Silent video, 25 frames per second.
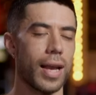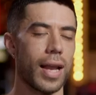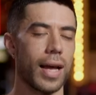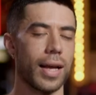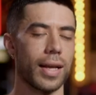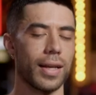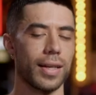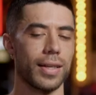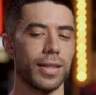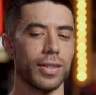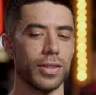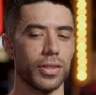I
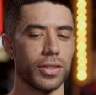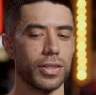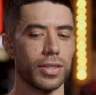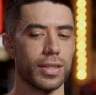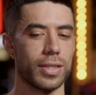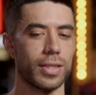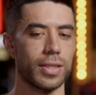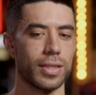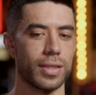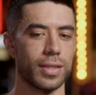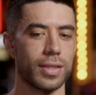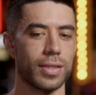like
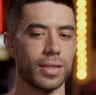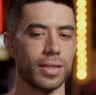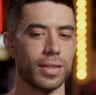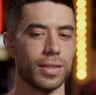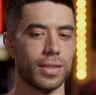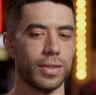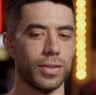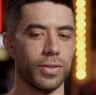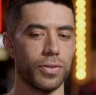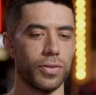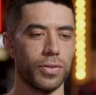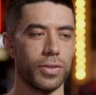
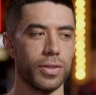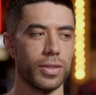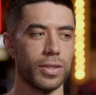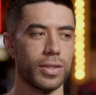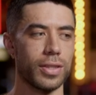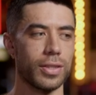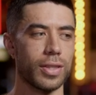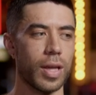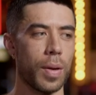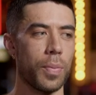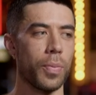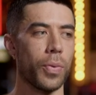
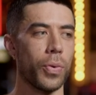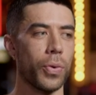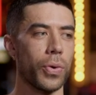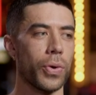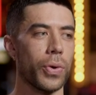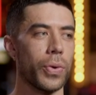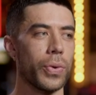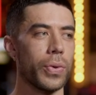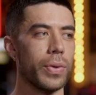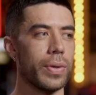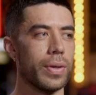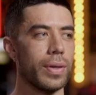stumbled
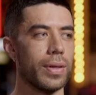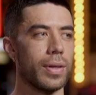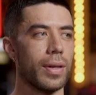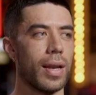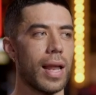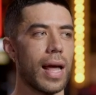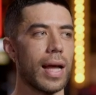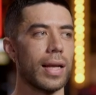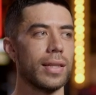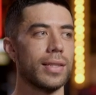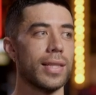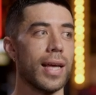on
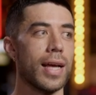like